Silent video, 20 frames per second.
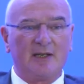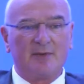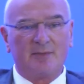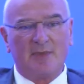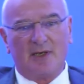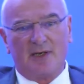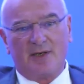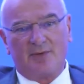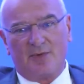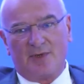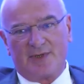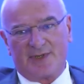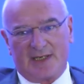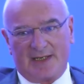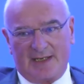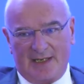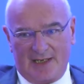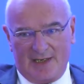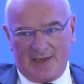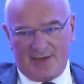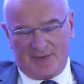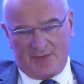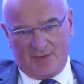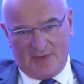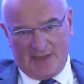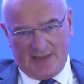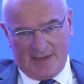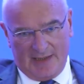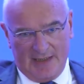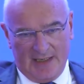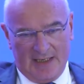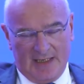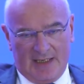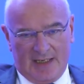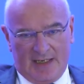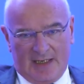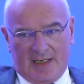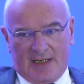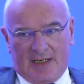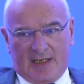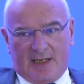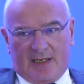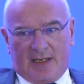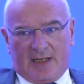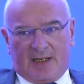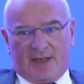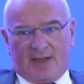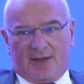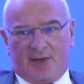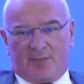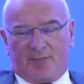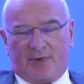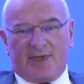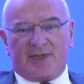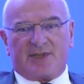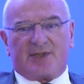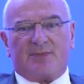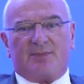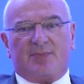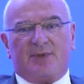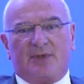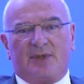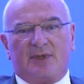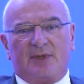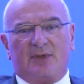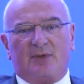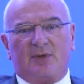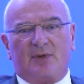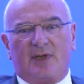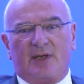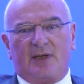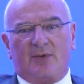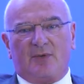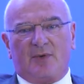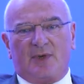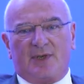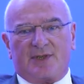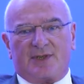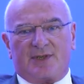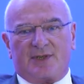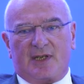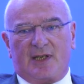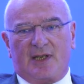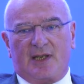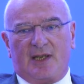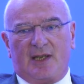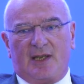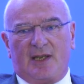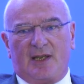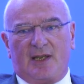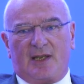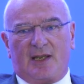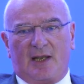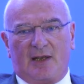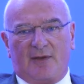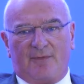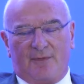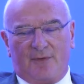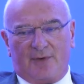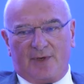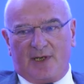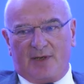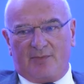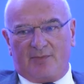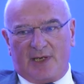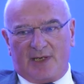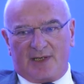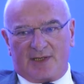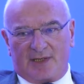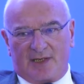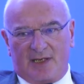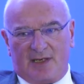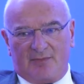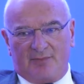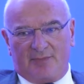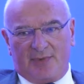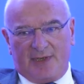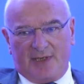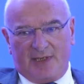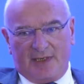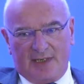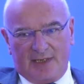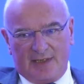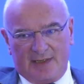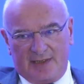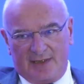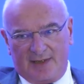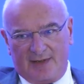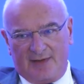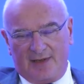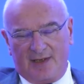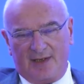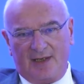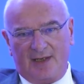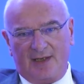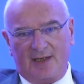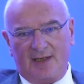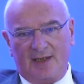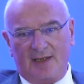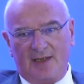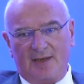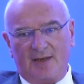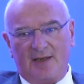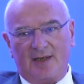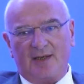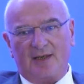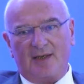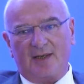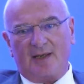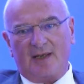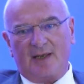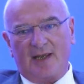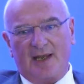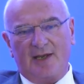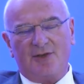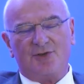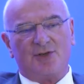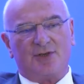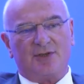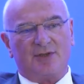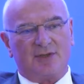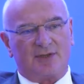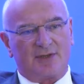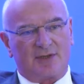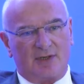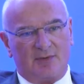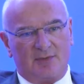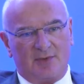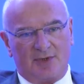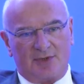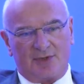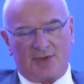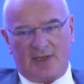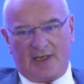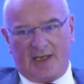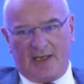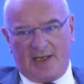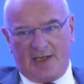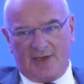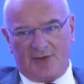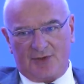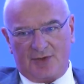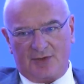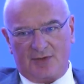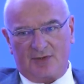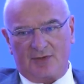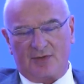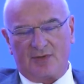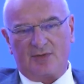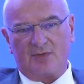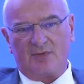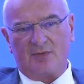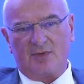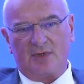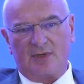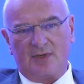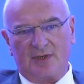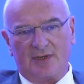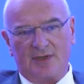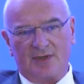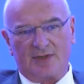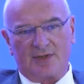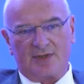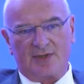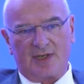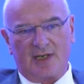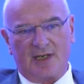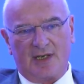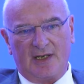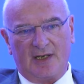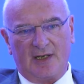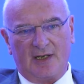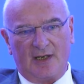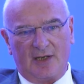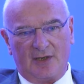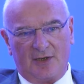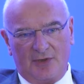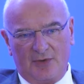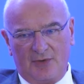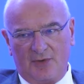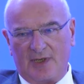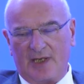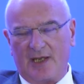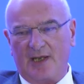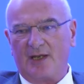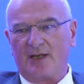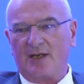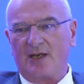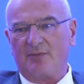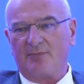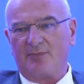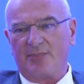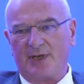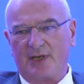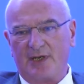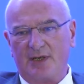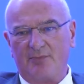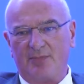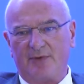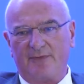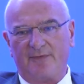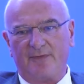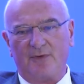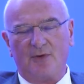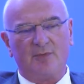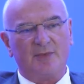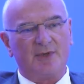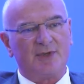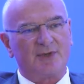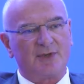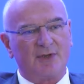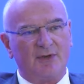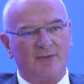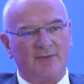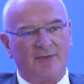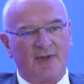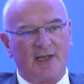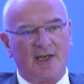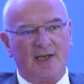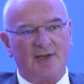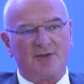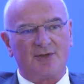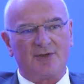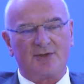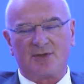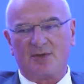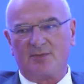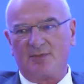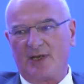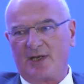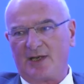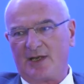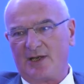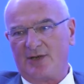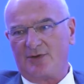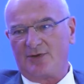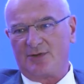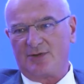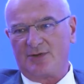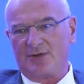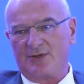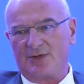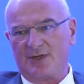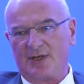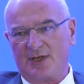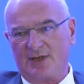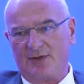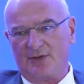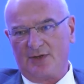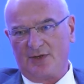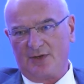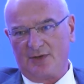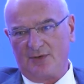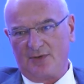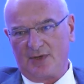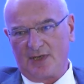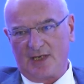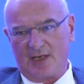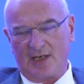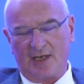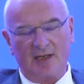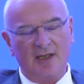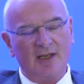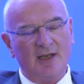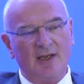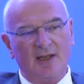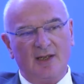Ingmar was a case where the principal was a California-based company. The agent, commercial agent, was a UK company. Performance of the agent's obligations in the UK.